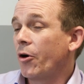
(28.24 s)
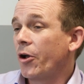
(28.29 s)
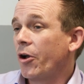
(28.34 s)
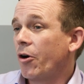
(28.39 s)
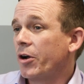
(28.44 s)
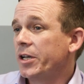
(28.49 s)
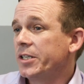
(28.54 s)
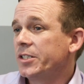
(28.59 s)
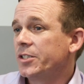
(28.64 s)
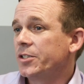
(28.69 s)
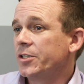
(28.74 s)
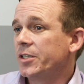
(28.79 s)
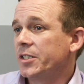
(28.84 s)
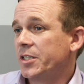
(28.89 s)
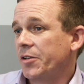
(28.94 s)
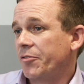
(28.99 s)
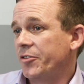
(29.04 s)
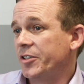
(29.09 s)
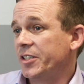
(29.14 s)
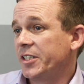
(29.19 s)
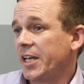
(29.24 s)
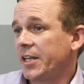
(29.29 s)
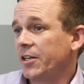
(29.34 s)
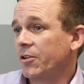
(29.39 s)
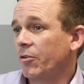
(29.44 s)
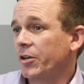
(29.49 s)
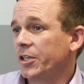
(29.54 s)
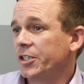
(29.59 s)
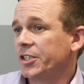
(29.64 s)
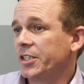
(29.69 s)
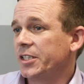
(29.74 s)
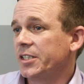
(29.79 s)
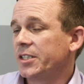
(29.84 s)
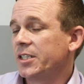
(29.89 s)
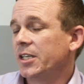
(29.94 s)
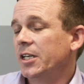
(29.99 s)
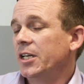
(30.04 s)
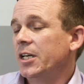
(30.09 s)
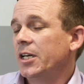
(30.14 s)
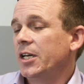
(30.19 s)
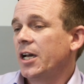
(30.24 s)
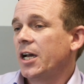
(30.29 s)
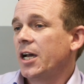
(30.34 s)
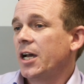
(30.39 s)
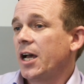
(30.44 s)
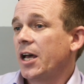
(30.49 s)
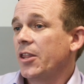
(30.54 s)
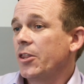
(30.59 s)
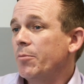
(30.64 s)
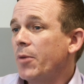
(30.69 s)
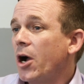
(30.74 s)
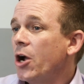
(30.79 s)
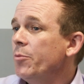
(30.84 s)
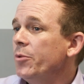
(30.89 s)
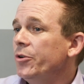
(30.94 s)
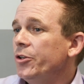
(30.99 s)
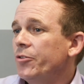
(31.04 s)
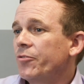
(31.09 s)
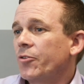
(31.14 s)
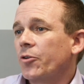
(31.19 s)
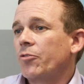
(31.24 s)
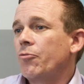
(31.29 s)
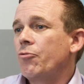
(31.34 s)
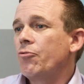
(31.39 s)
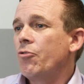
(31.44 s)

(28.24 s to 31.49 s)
my eyes to the different technologies. At the moment, you've got a